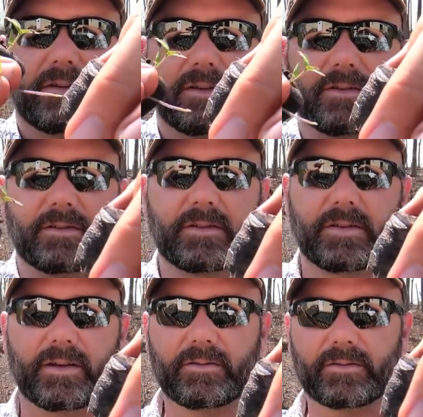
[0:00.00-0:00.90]
of those so
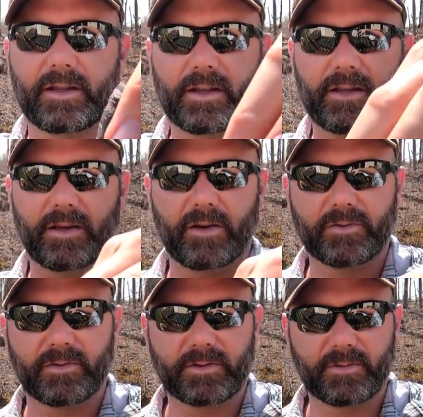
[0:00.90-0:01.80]
they don't take any
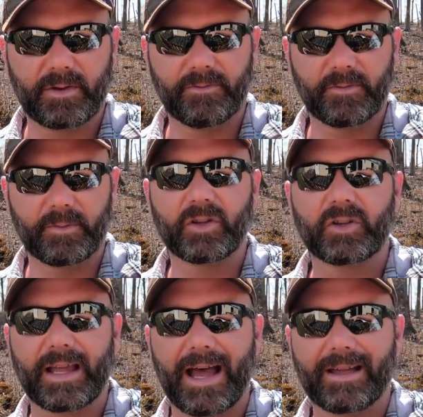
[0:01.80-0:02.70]
nutrients away from the
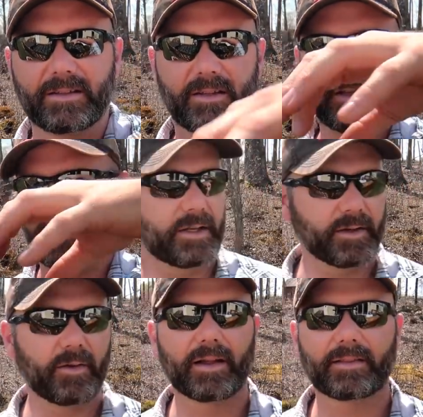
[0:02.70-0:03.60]
good guys. You
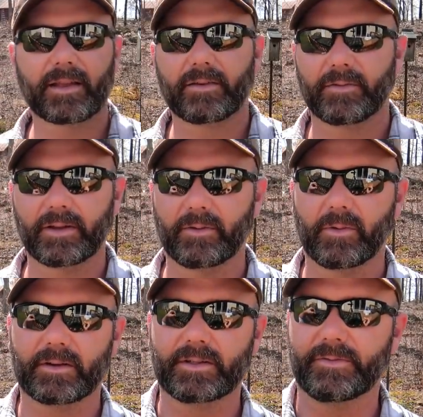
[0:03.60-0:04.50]
know, I think it really
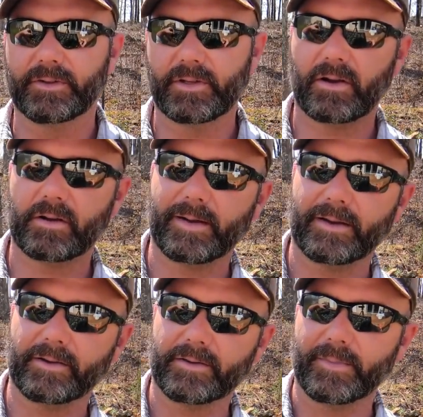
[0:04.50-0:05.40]
works if you talk
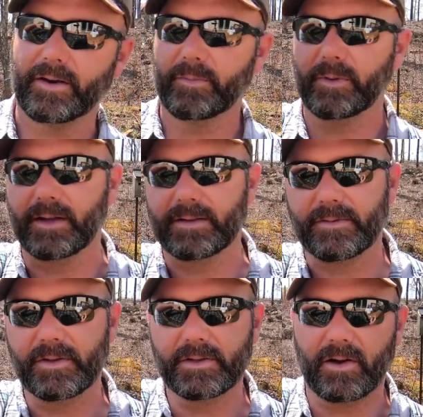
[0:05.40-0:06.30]
about your tomato plants.
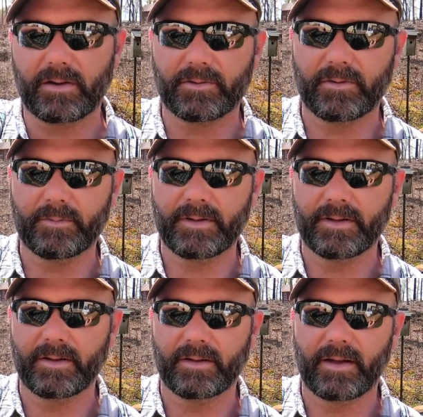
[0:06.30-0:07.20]
If you talk to them,
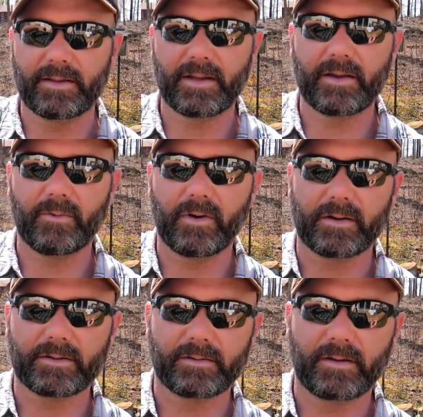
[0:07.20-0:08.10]
I think it
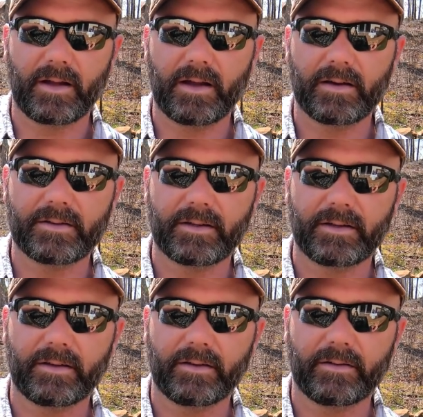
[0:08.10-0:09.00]
works. I
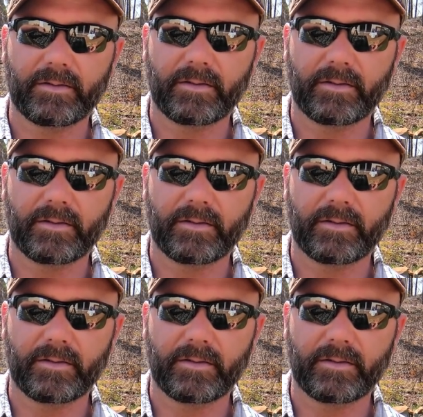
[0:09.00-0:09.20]
honestly do.